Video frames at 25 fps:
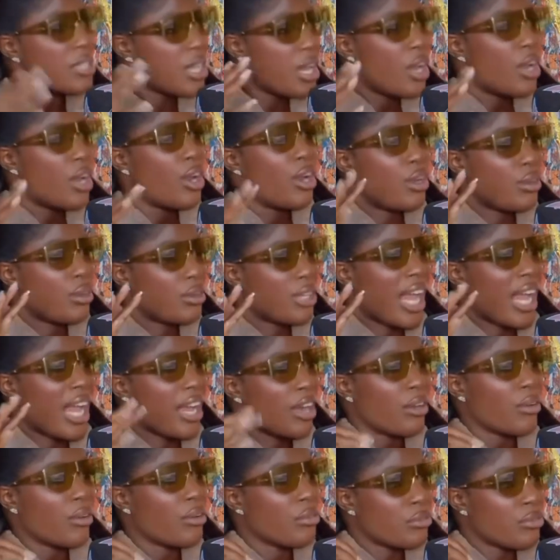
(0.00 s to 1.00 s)
Ghana
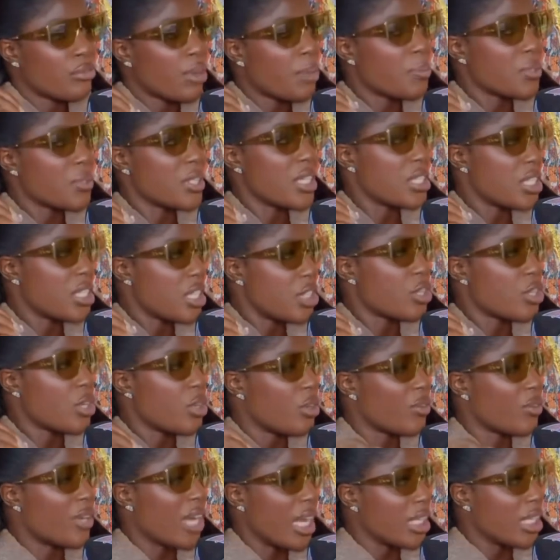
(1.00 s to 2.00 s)
Jollof has no
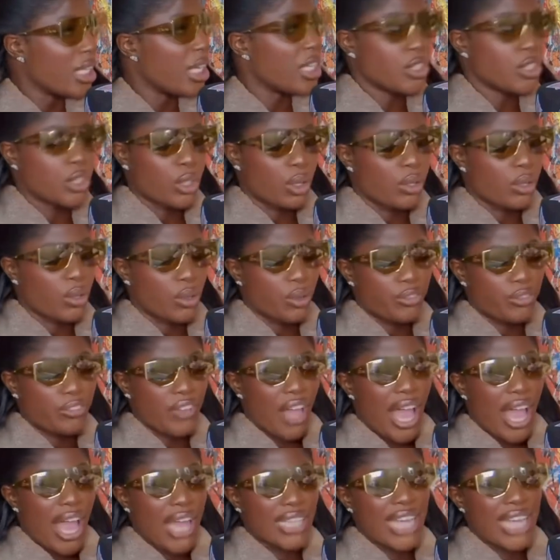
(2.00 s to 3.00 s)
flavor, and it
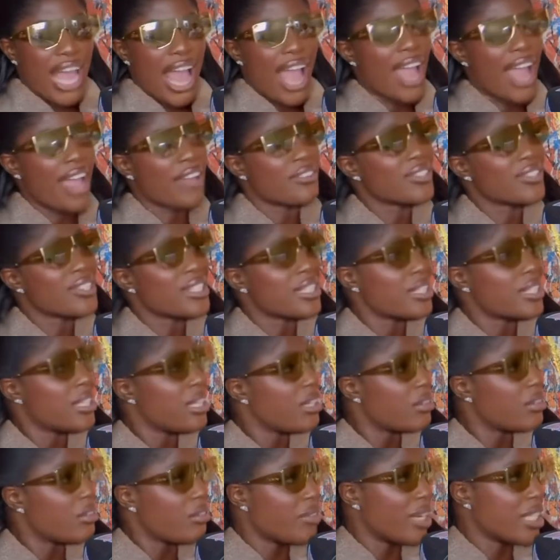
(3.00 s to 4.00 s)
seems this
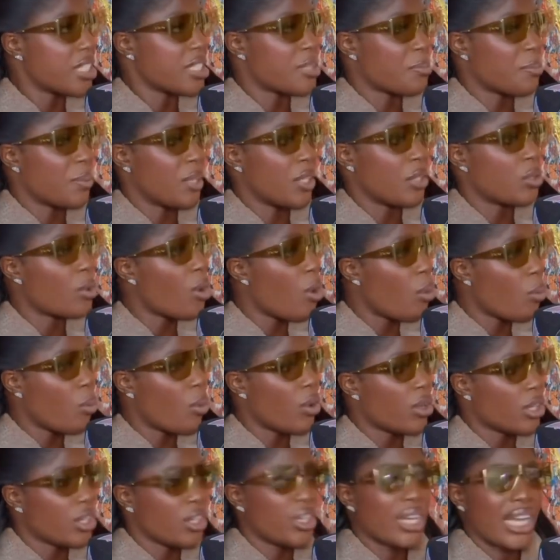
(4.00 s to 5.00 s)
comment, most
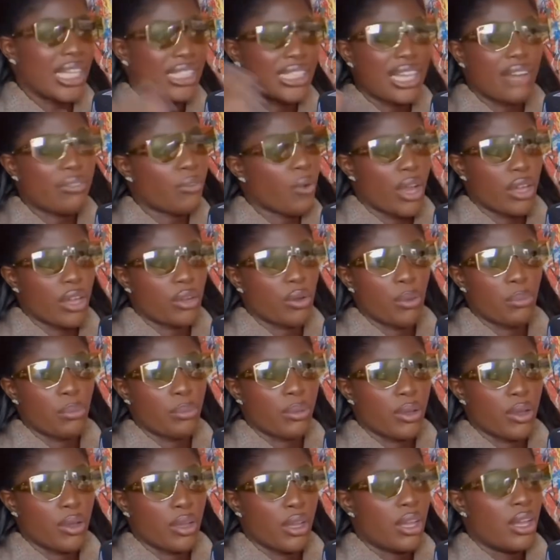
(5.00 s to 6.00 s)
Ghanaians don't make
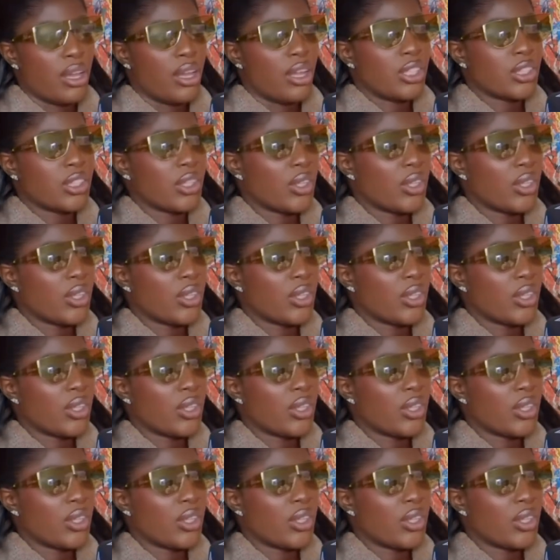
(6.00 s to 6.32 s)
happy